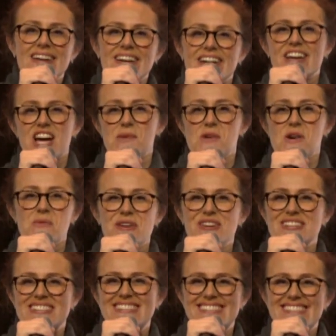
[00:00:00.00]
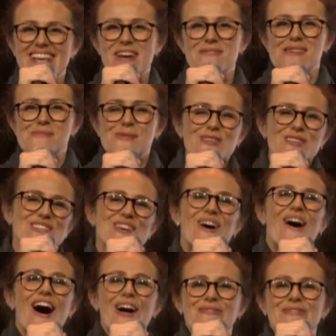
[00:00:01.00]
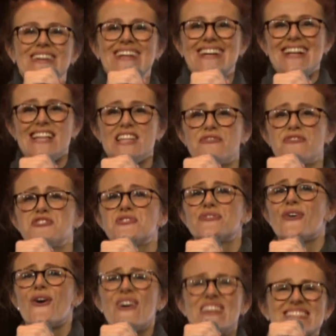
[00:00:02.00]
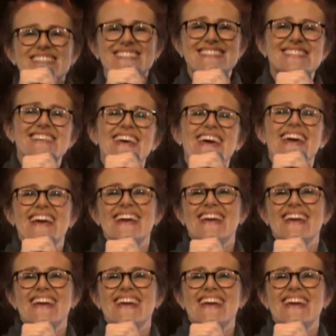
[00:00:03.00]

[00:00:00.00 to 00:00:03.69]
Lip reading: Come on, we're going to sing it one more time. Lift your voice and sing.